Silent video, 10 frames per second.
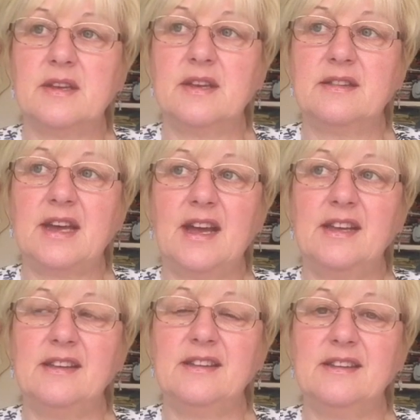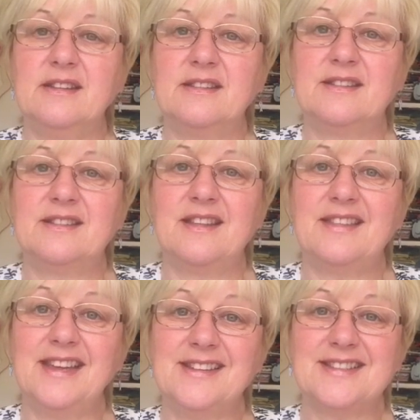That the
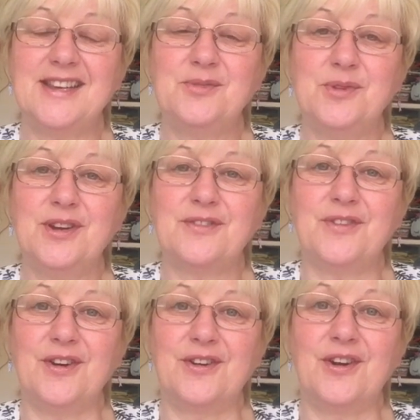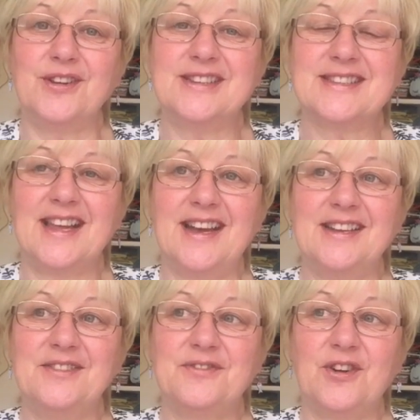things that he'd worked for all his
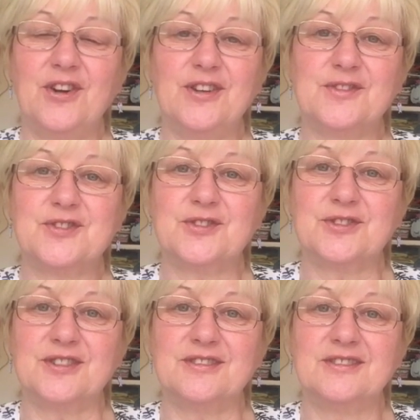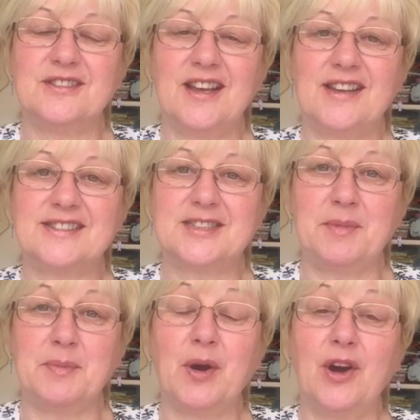life, all of a sudden, had to be
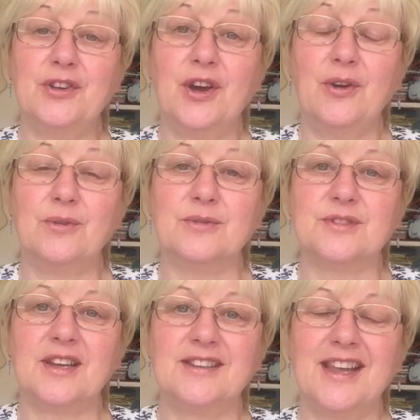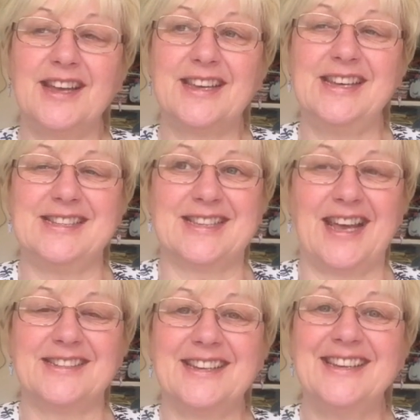put on hold. And like he
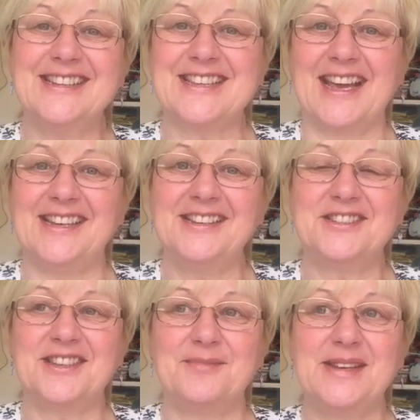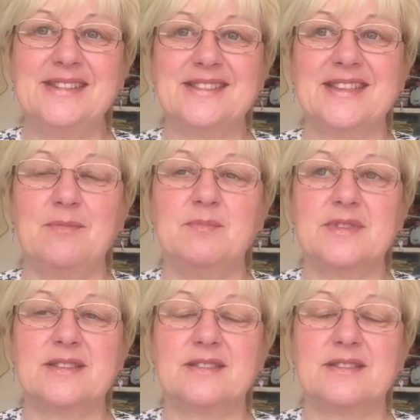said, at his age, I mean, Tim's